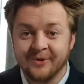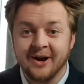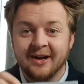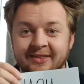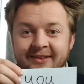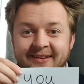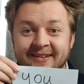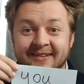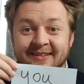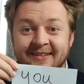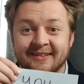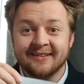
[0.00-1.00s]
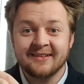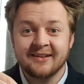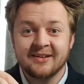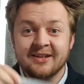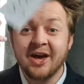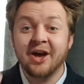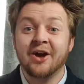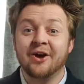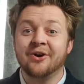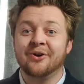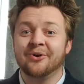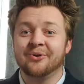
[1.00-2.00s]
one.
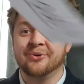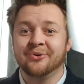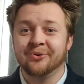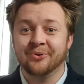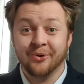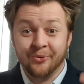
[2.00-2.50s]
You.